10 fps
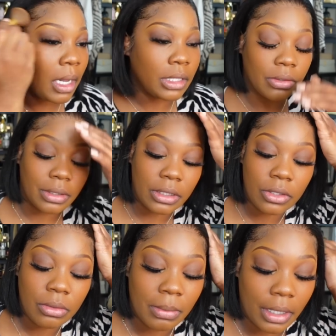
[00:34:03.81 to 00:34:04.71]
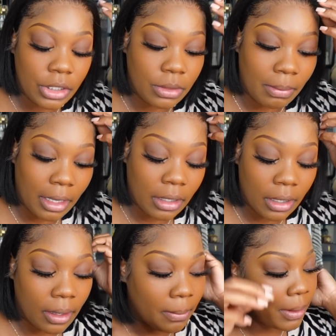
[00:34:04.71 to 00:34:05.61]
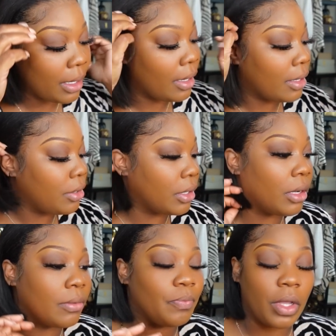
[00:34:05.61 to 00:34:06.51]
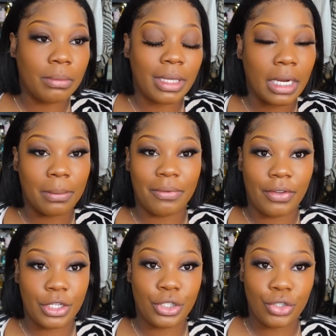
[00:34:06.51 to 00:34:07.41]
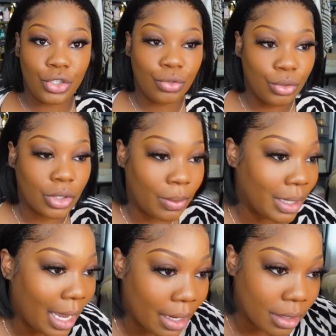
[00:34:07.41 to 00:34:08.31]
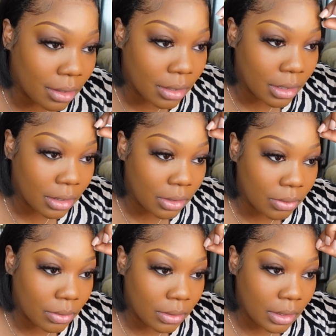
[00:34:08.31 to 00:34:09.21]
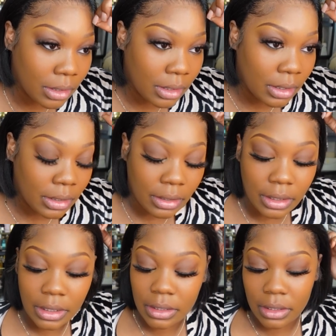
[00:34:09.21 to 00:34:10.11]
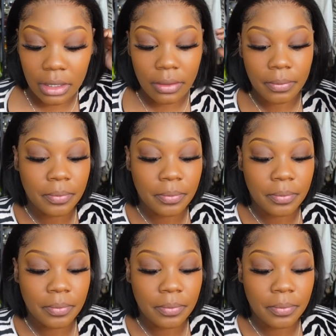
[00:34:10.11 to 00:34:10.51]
not doing too much makeup but you know i'm taking a professional shoot so it got to look a little decent.